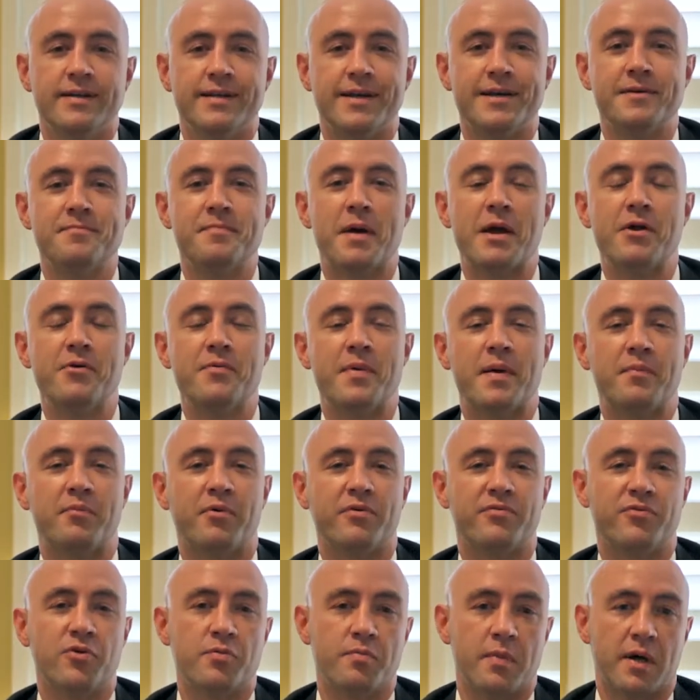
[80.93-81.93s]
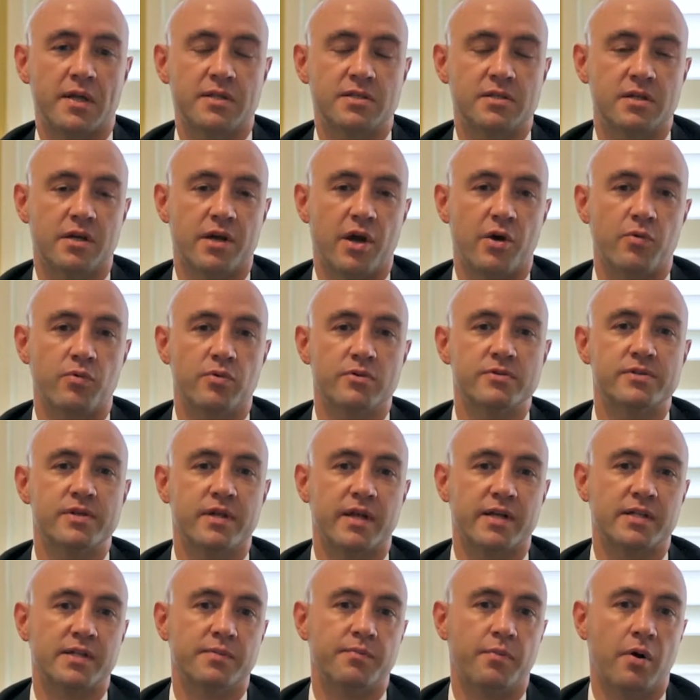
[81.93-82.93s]
Now you may remember a few months ago we were
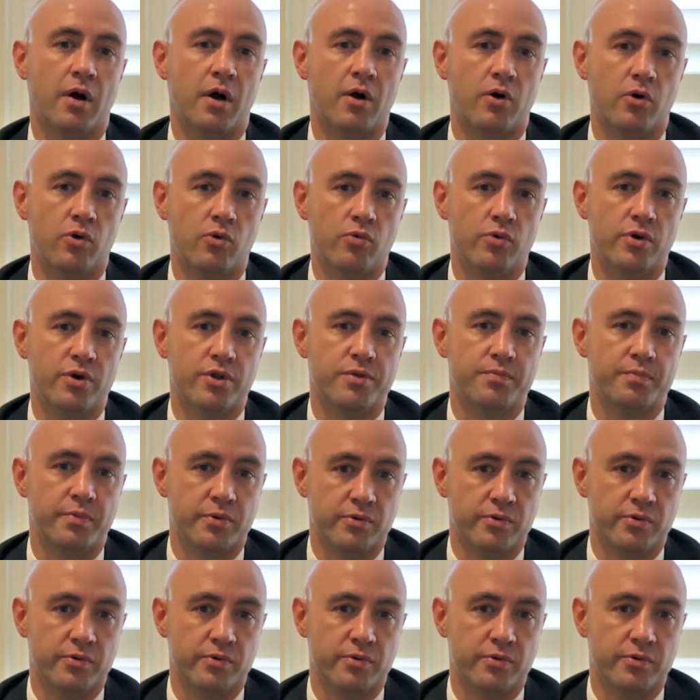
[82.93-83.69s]
selected by Allworth